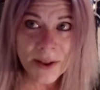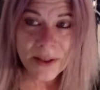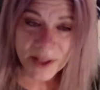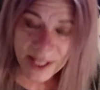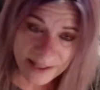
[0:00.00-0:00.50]

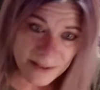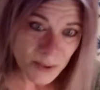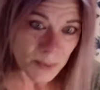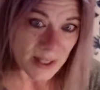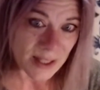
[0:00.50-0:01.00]
thing to
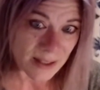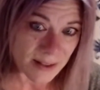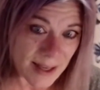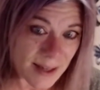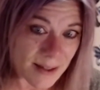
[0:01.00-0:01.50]
me
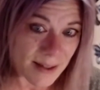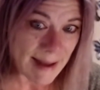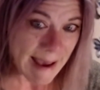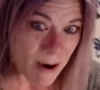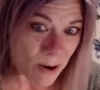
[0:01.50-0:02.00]
that
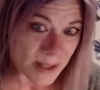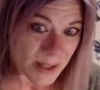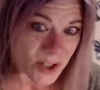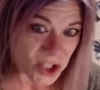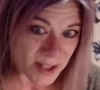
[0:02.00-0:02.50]
now
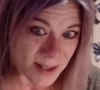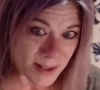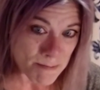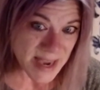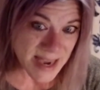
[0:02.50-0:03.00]
it's just
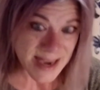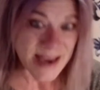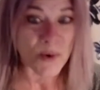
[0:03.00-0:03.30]
me